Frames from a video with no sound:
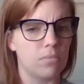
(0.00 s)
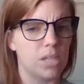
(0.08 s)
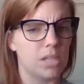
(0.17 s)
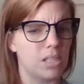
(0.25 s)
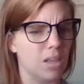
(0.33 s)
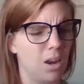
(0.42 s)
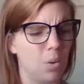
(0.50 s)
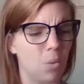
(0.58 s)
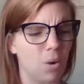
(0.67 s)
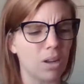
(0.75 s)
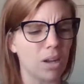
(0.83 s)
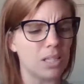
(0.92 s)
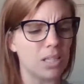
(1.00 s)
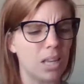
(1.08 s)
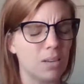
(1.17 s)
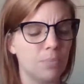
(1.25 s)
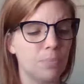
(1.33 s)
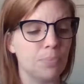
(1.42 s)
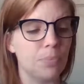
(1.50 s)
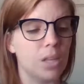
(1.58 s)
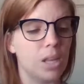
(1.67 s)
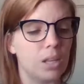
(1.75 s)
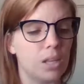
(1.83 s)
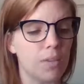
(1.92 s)
He's not at work, I said.
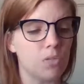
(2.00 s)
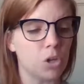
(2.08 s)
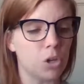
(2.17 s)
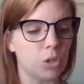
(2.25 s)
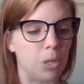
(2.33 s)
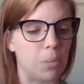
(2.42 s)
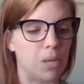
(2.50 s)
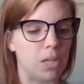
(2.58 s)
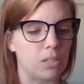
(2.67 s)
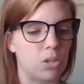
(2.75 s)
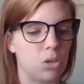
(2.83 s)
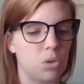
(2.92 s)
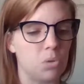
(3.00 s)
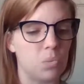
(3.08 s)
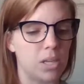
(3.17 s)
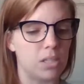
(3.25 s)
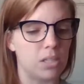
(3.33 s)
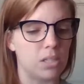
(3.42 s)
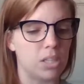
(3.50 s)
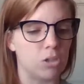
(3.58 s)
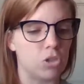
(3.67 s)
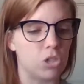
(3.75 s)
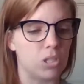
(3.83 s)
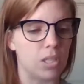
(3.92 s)
He left early because he couldn't wait to see
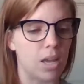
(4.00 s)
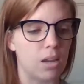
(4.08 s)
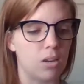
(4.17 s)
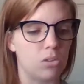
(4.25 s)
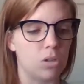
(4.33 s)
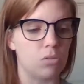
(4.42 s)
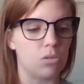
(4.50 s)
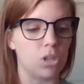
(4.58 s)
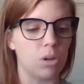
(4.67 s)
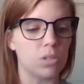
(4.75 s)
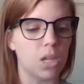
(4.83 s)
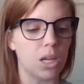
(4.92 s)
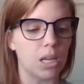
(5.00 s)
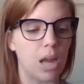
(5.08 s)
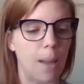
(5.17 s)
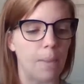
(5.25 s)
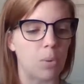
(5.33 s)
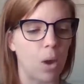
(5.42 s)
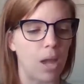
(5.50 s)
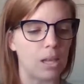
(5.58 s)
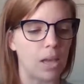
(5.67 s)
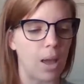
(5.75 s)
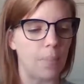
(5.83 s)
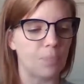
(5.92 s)
you, she said, so don't take a nap quite
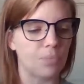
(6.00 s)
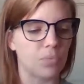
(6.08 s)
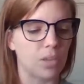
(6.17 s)
yet.